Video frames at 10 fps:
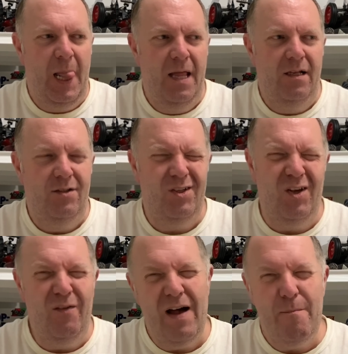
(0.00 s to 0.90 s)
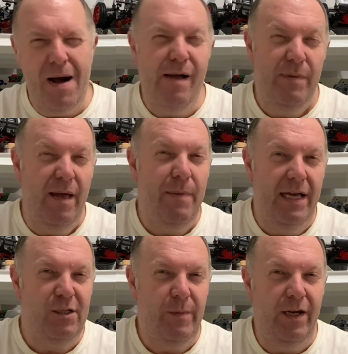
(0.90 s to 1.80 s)
So that might be a better
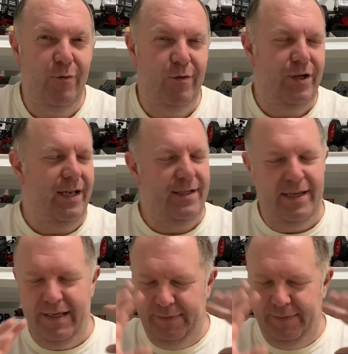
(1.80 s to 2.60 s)
speedrun chassis.